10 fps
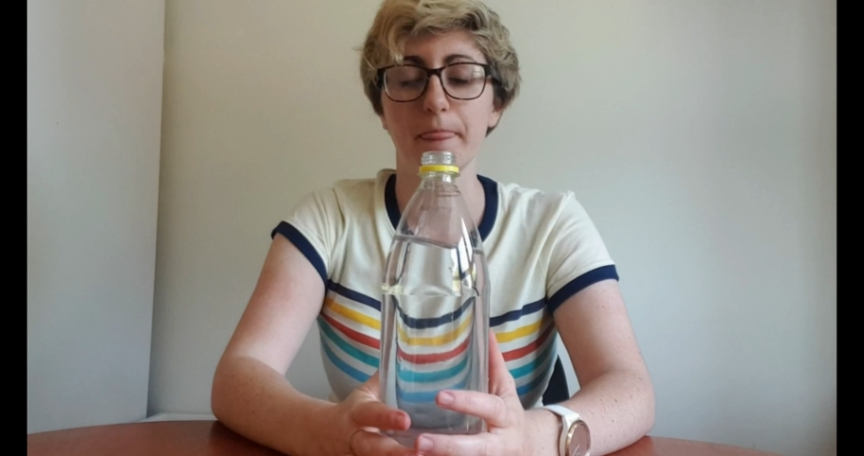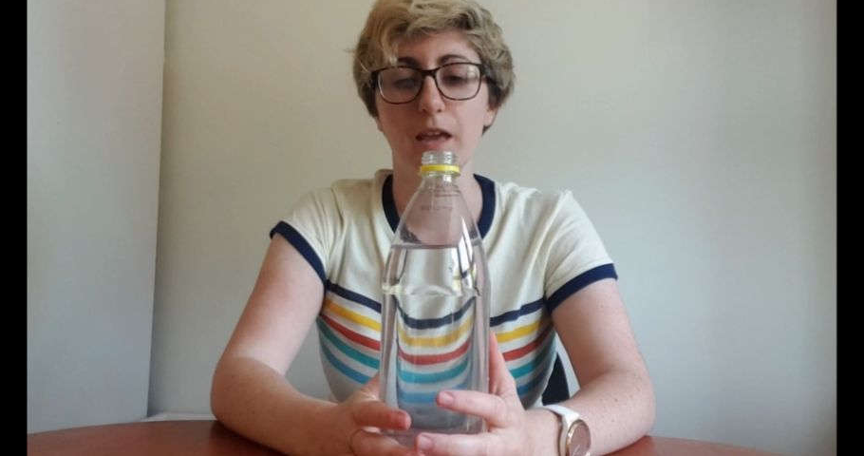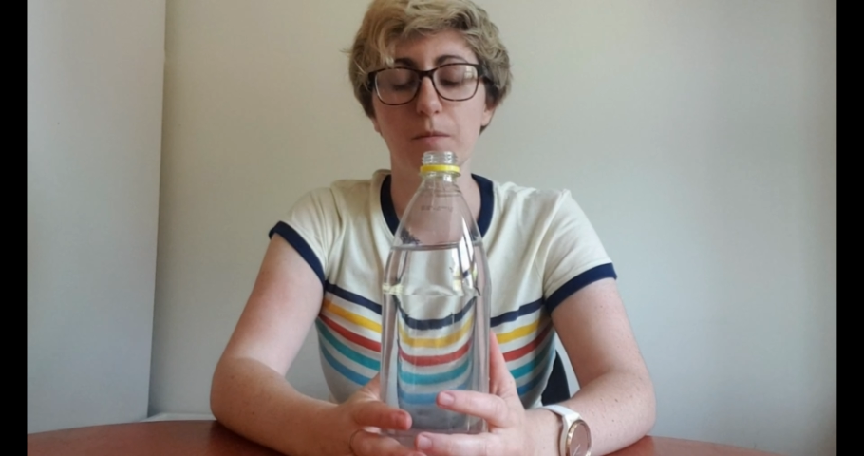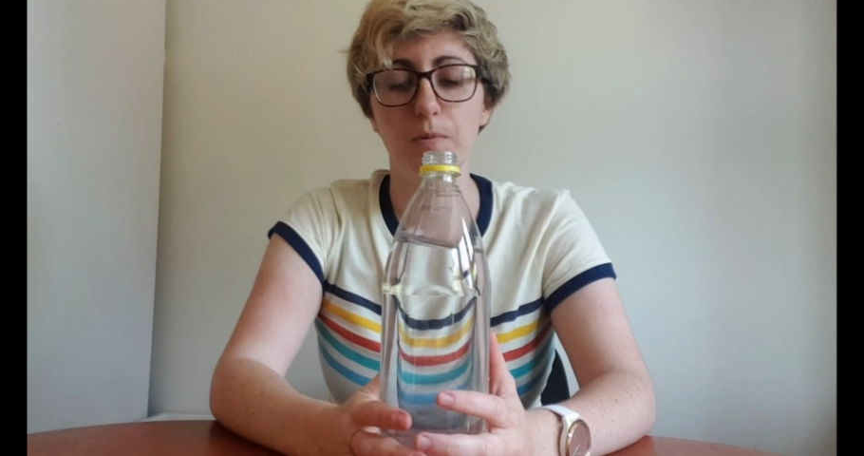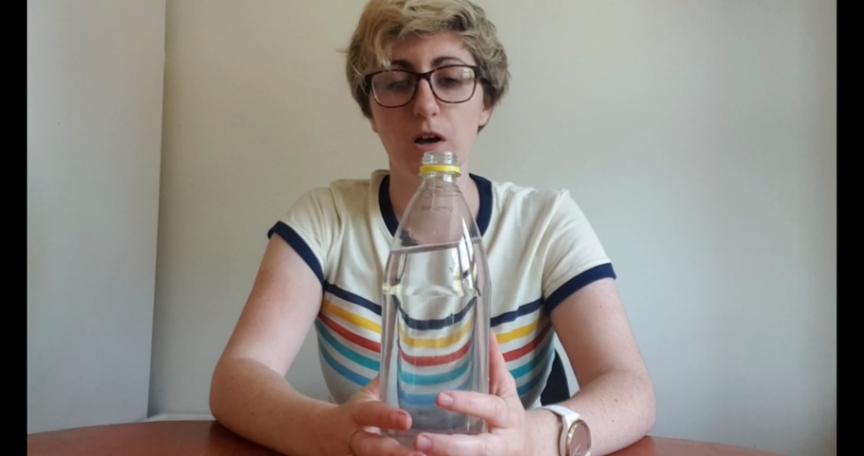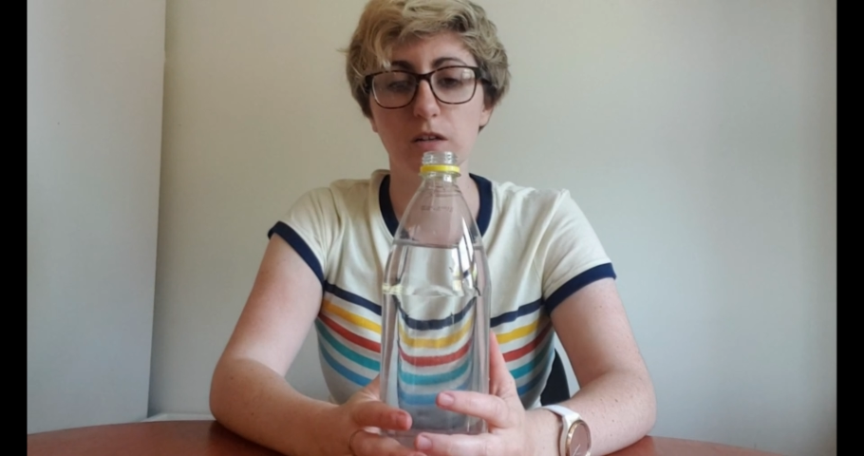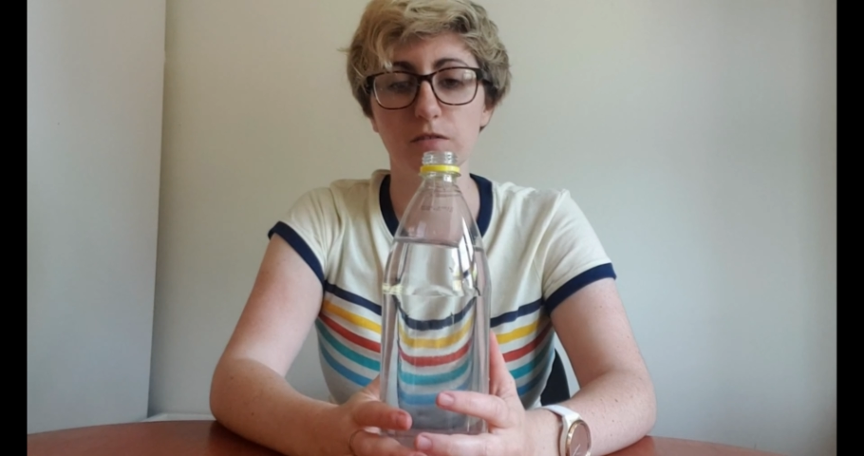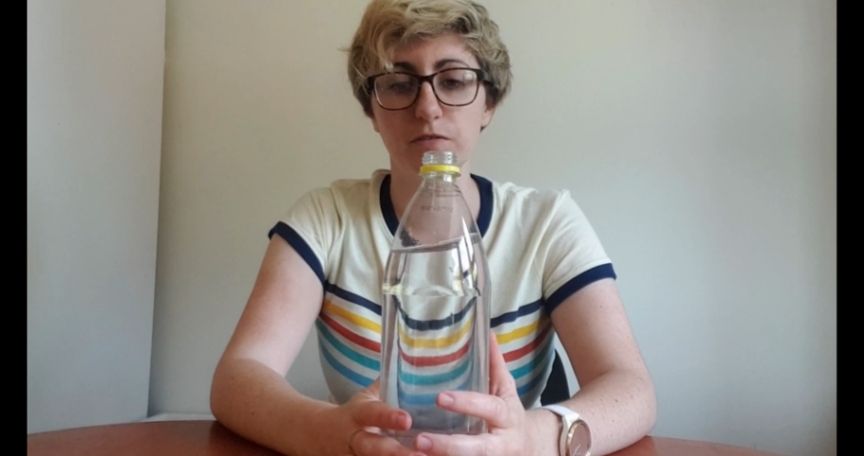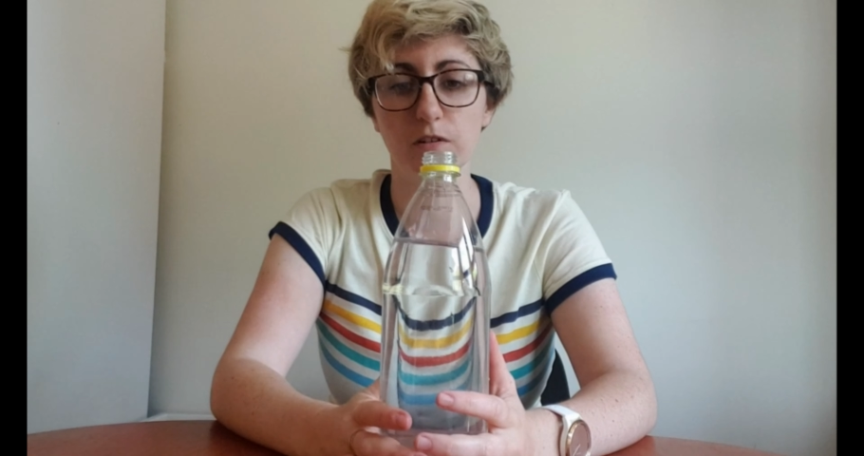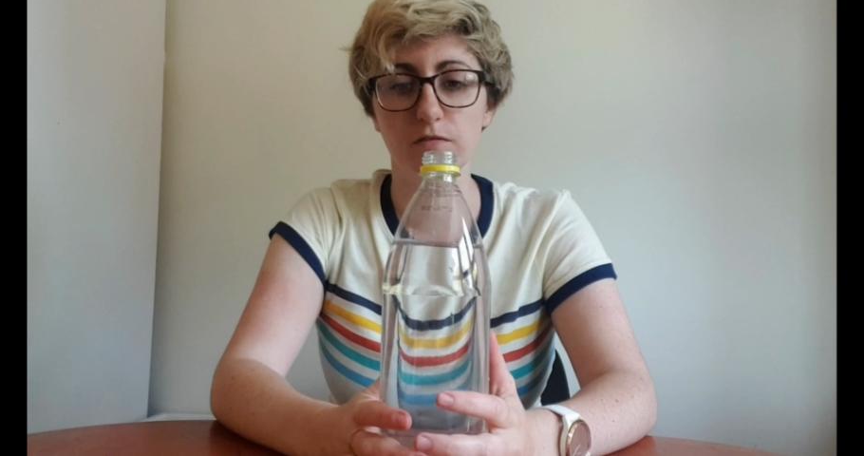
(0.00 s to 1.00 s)
a bottle
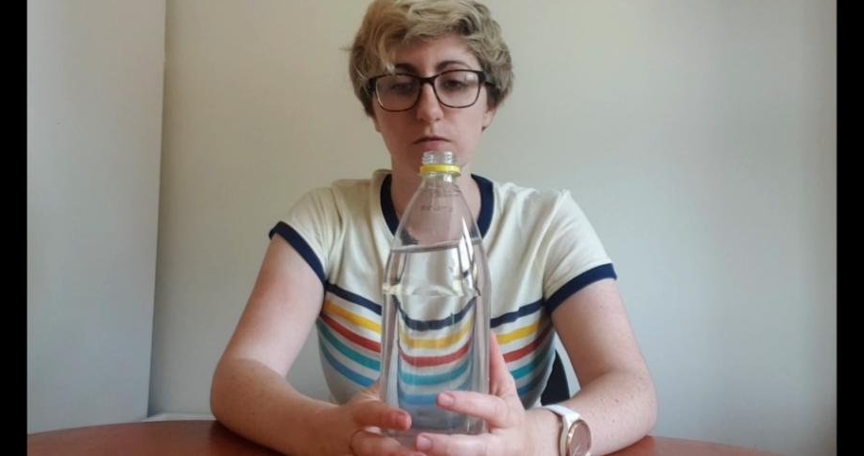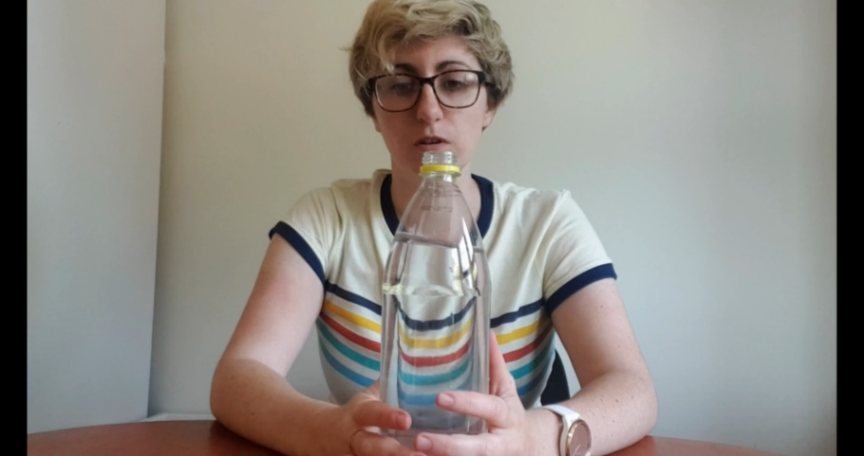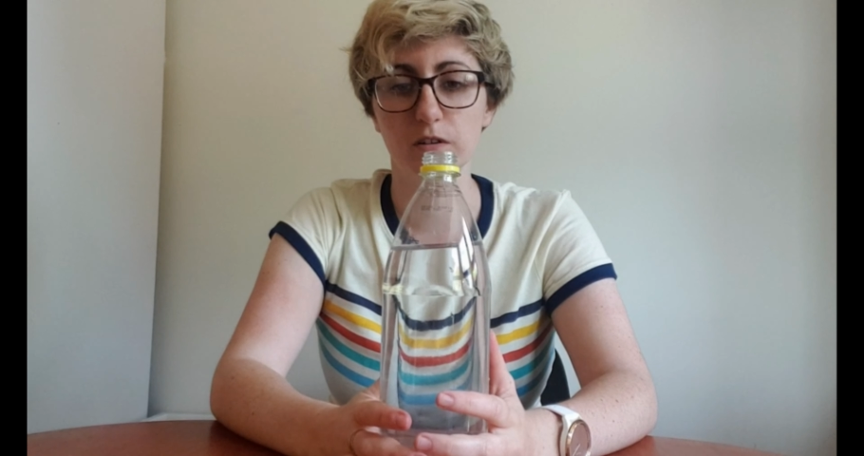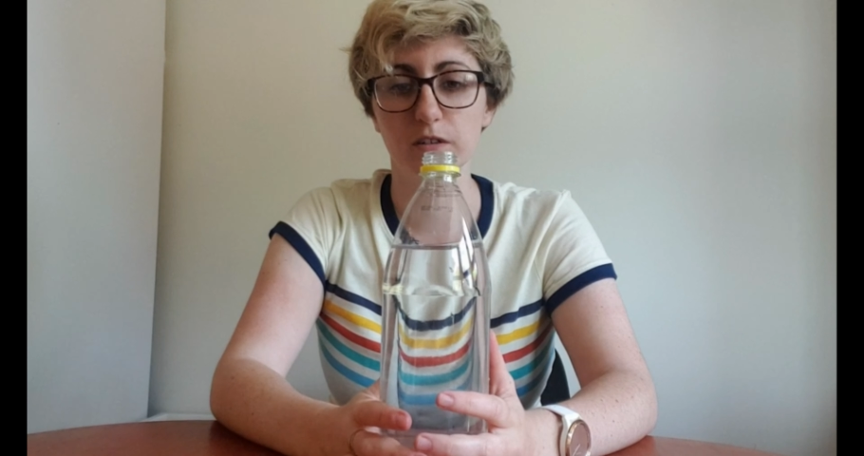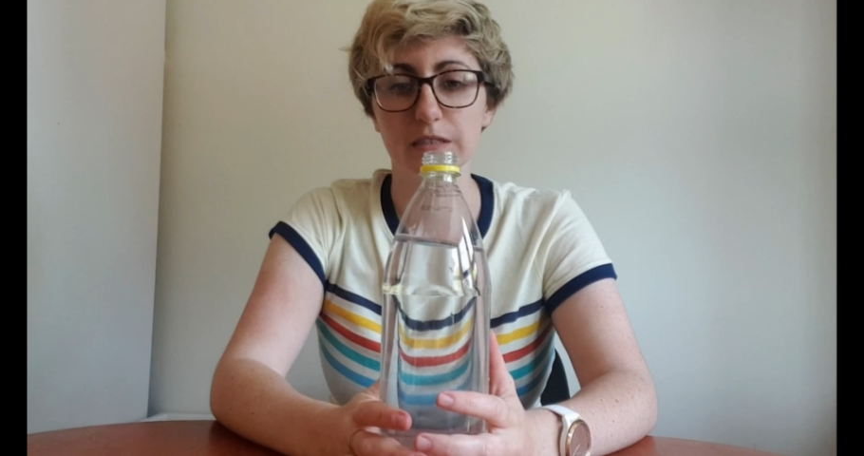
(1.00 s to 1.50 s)
full of water.